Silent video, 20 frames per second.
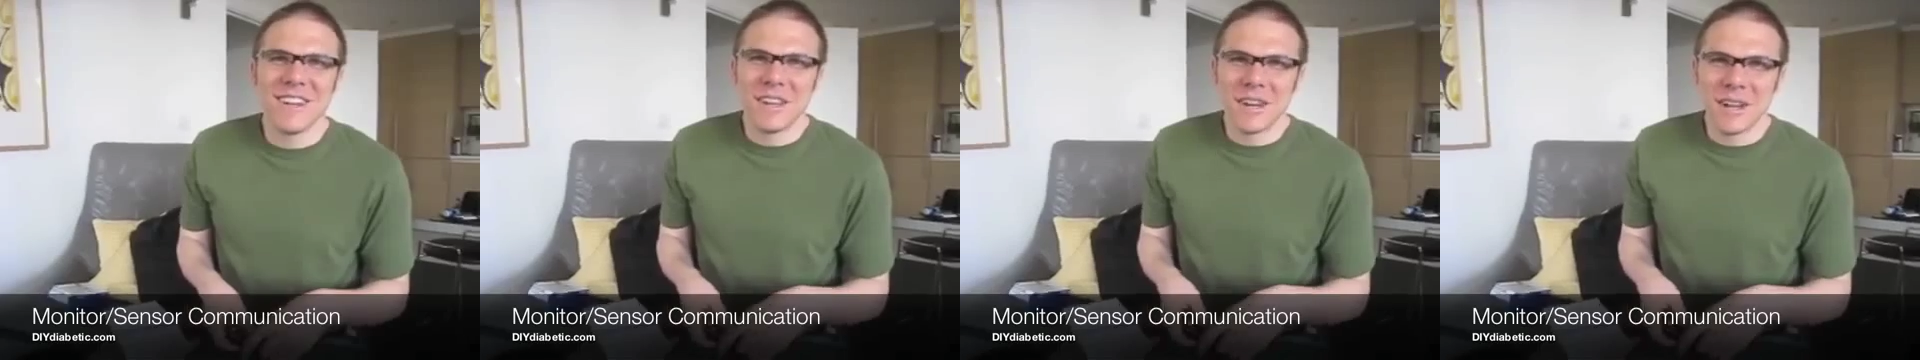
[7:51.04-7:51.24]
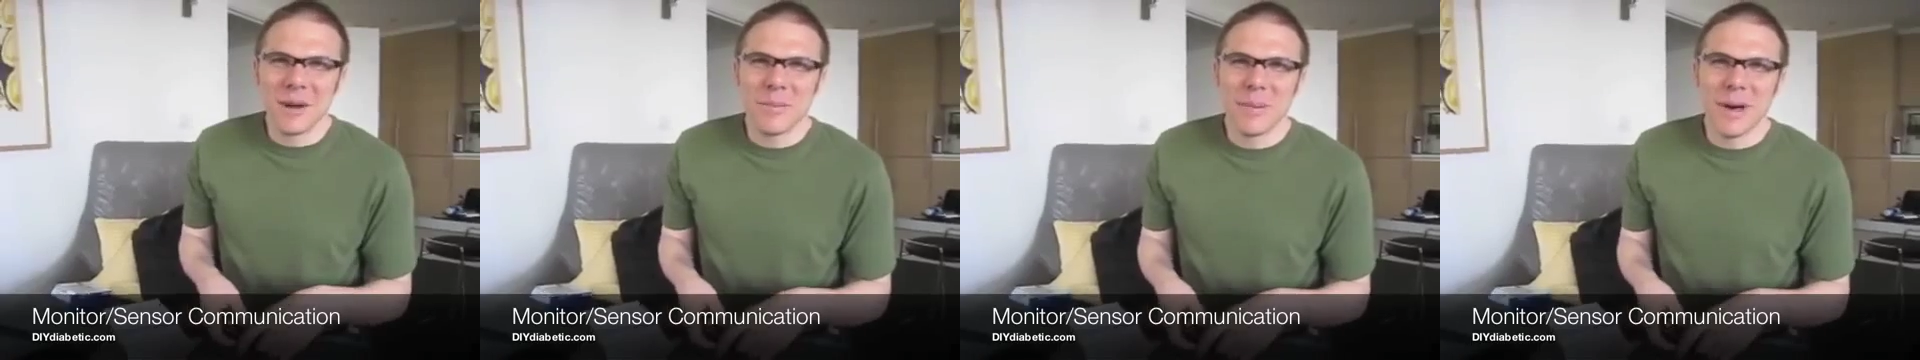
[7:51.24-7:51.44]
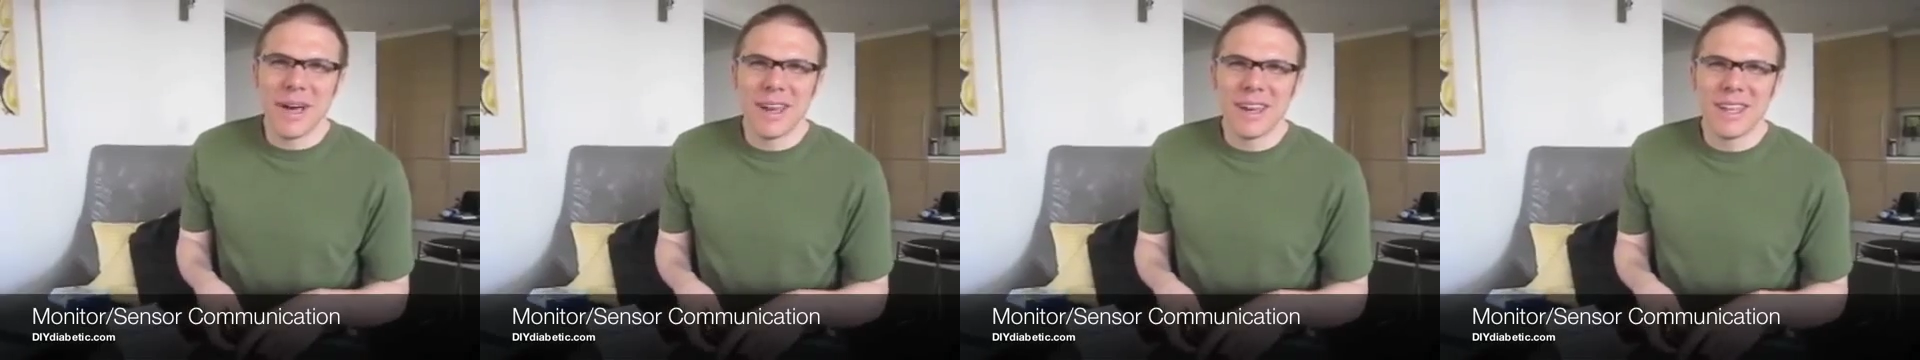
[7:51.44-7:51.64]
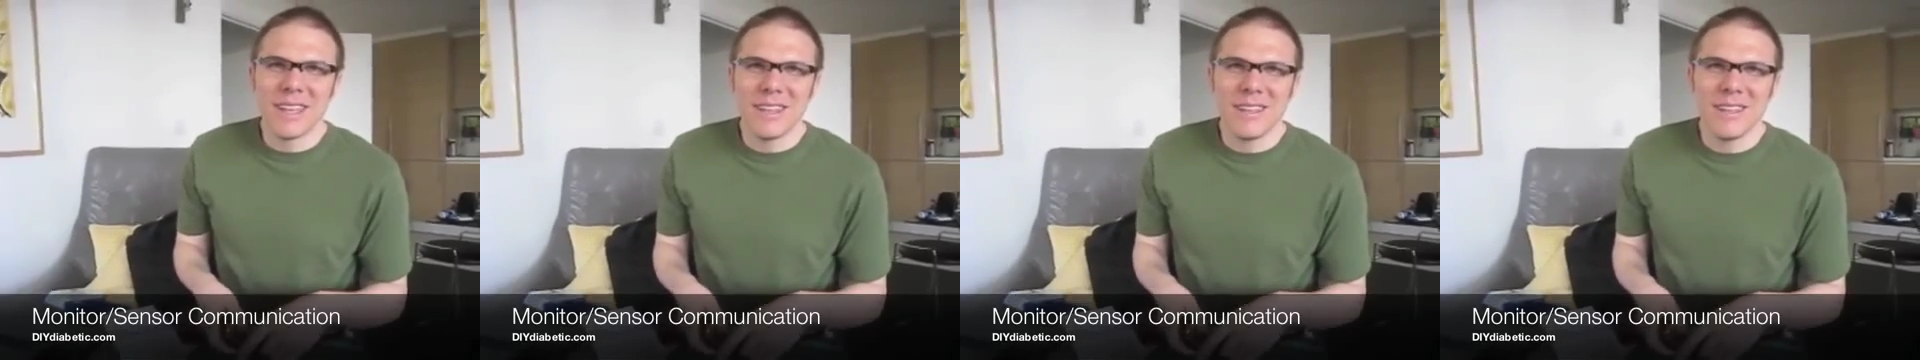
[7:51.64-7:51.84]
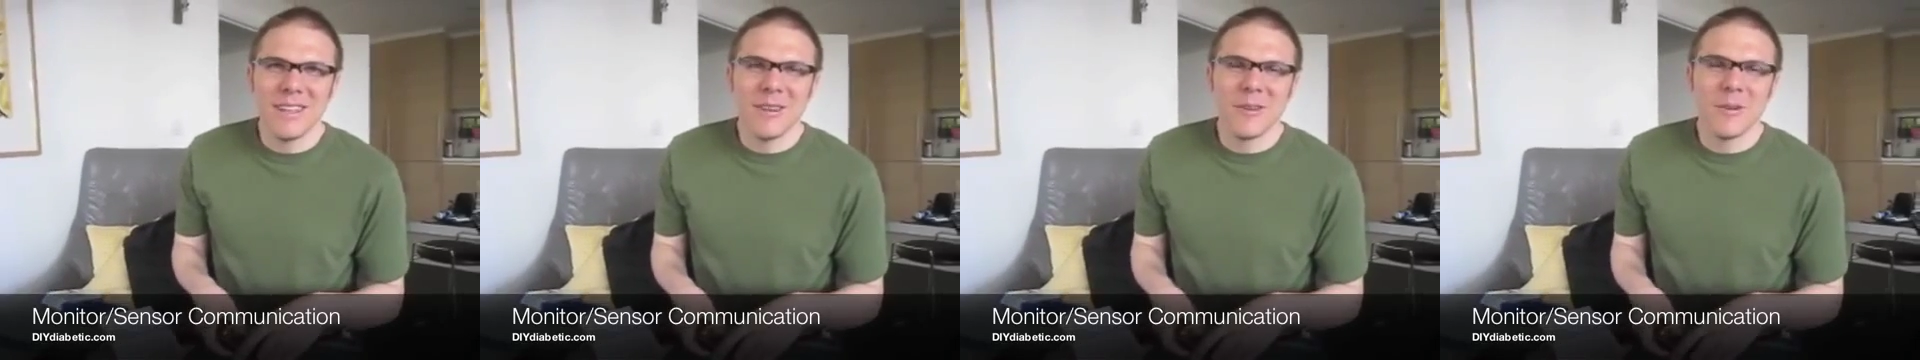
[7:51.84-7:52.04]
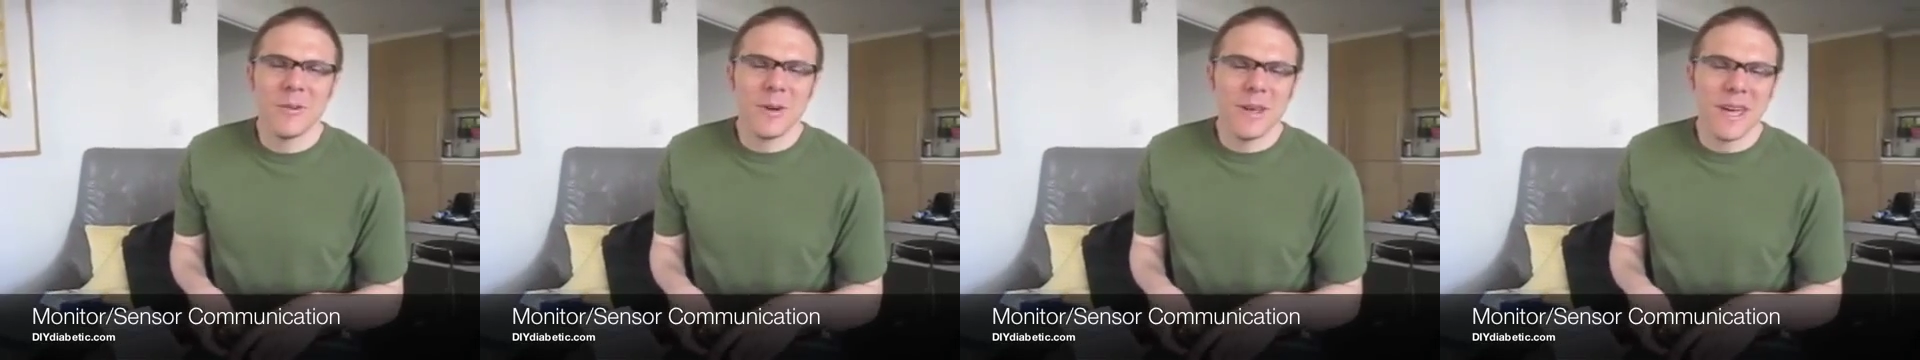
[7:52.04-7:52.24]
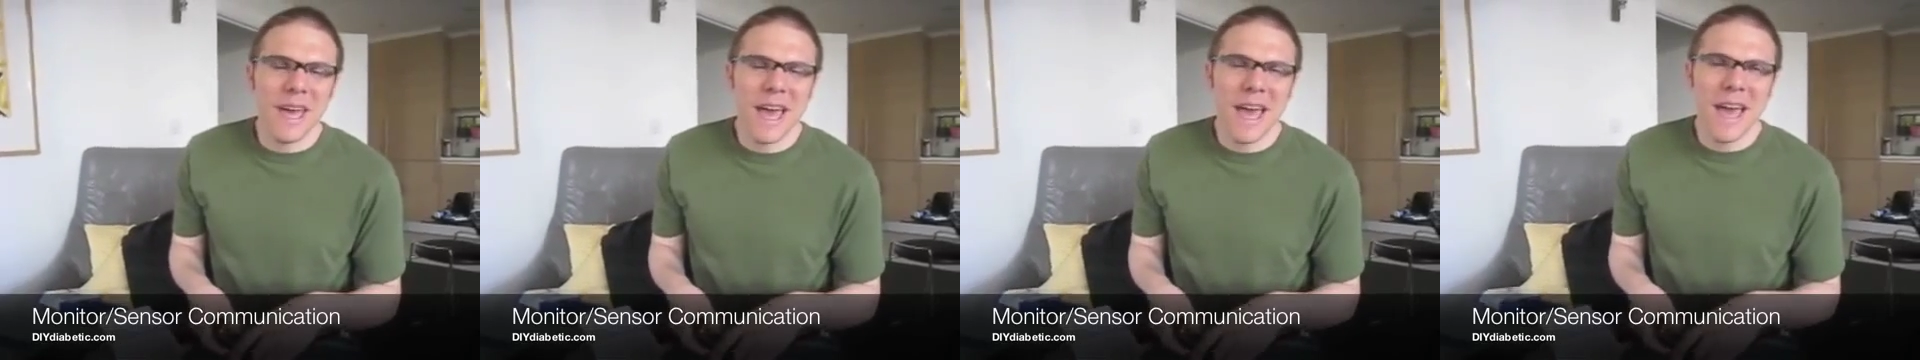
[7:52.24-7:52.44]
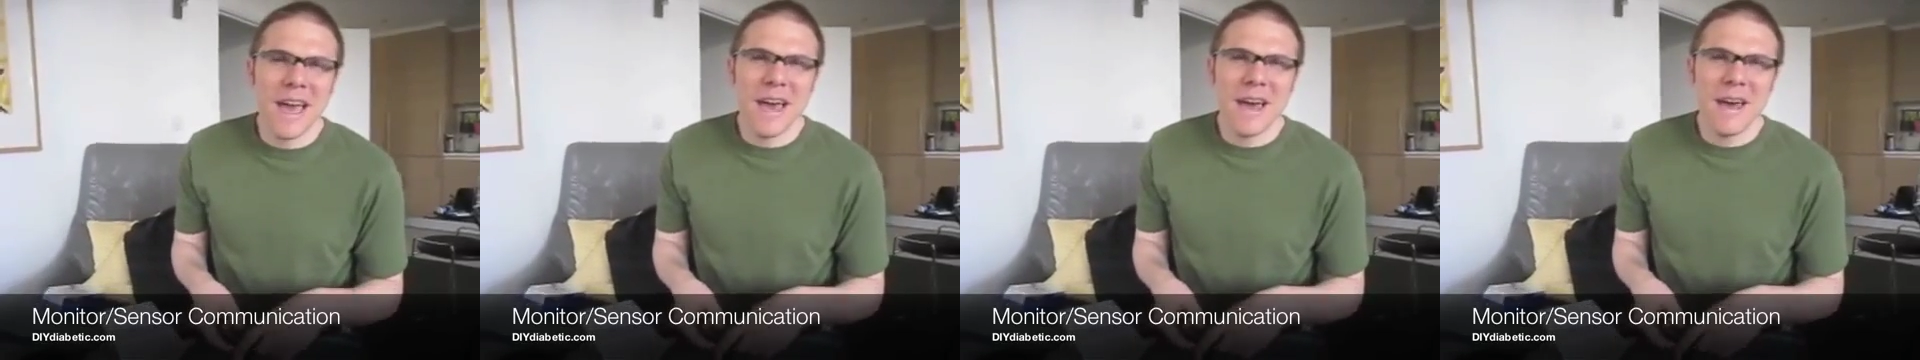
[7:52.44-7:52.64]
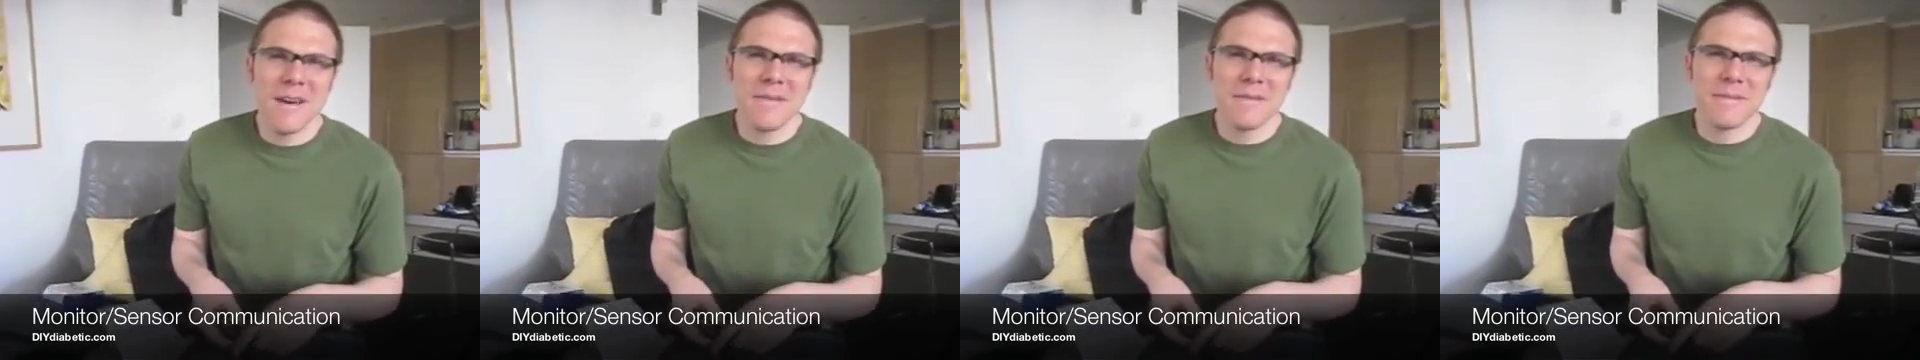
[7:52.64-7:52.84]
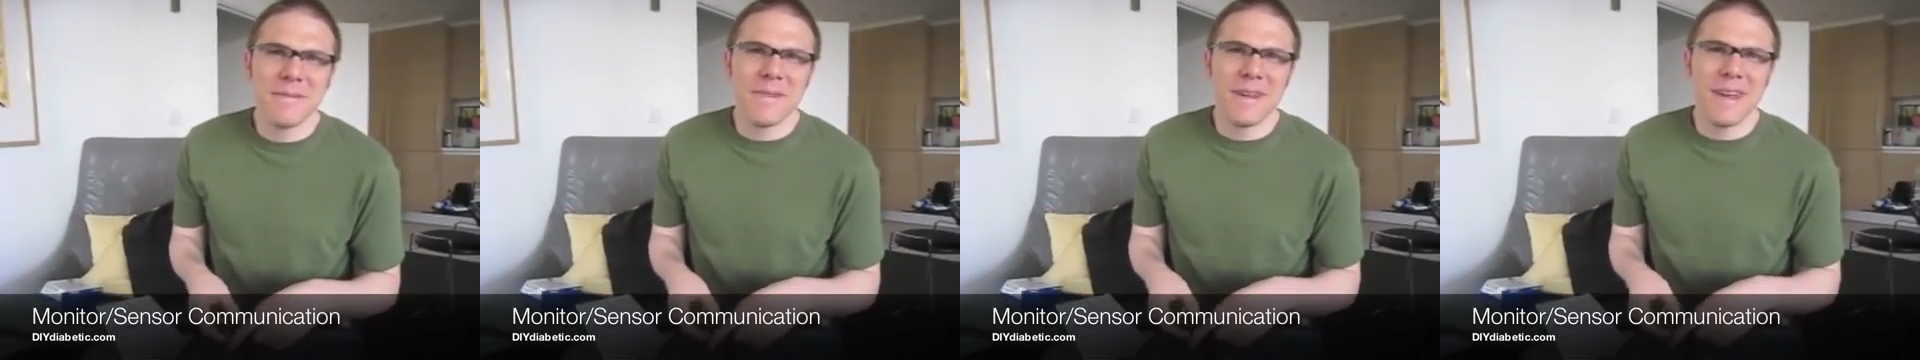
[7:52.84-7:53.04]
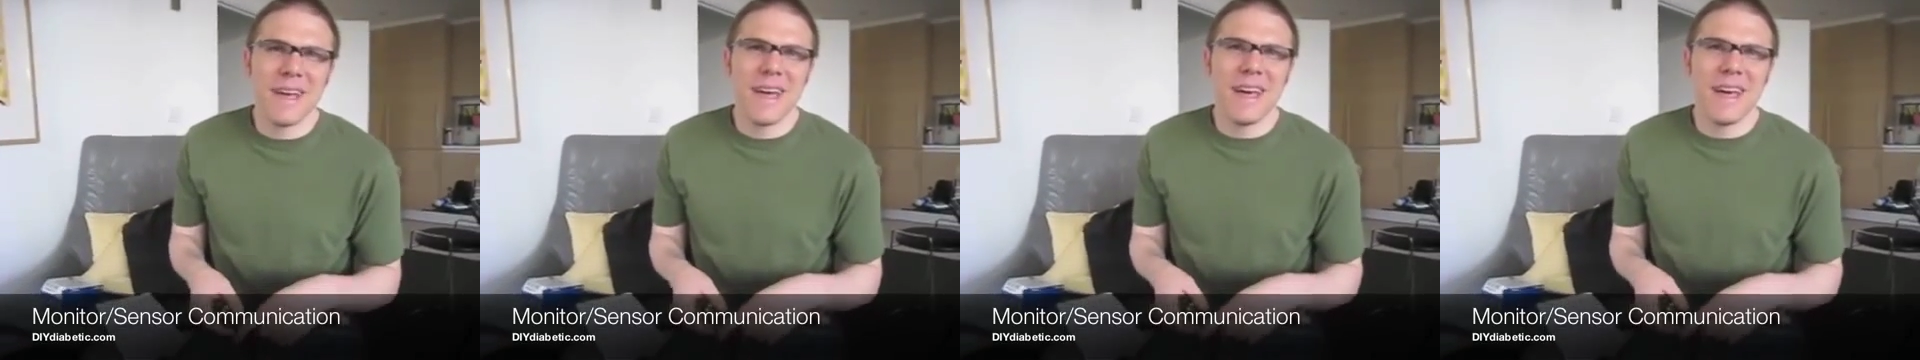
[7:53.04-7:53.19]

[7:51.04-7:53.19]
in our body, we have